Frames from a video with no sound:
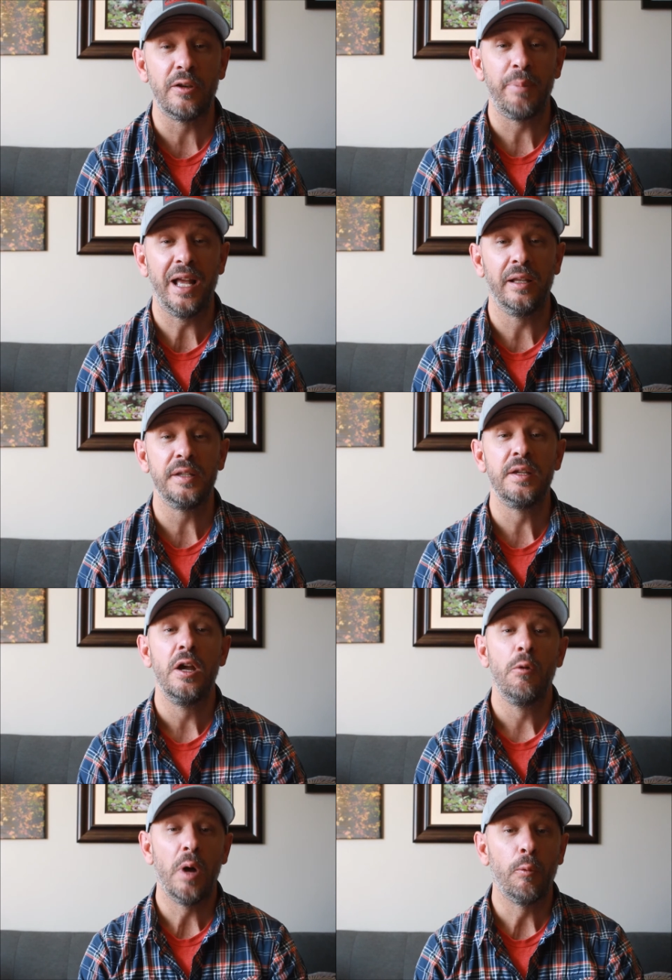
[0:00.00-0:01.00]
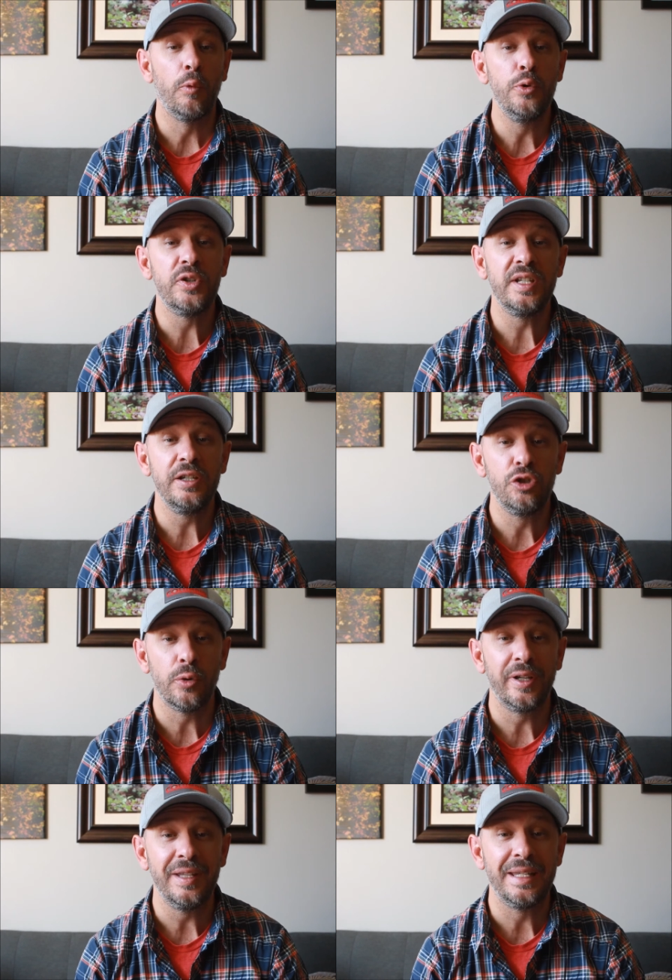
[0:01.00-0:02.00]
pellets while roosting
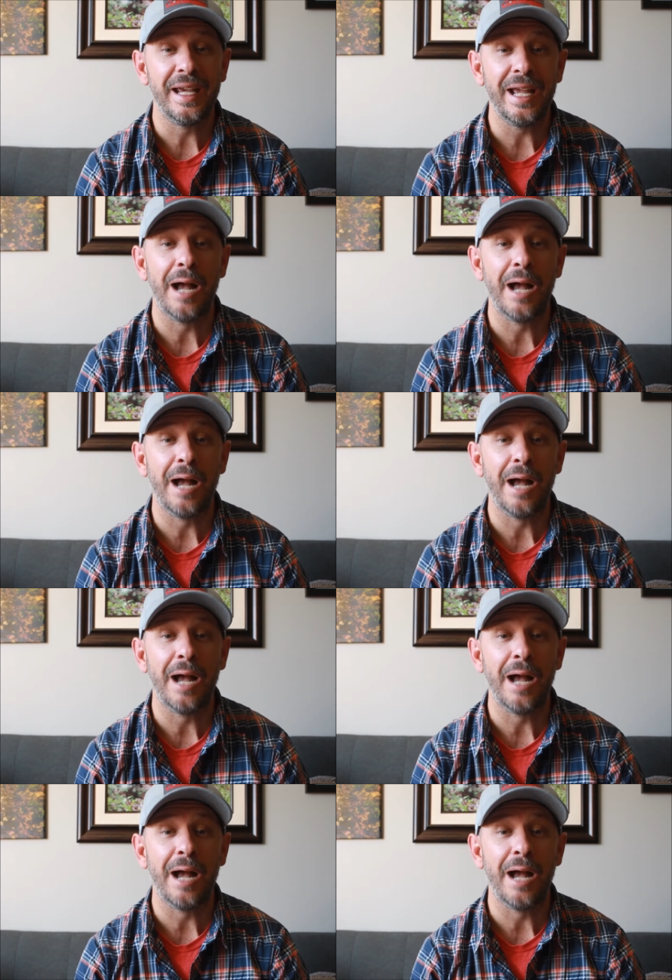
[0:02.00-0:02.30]
during the day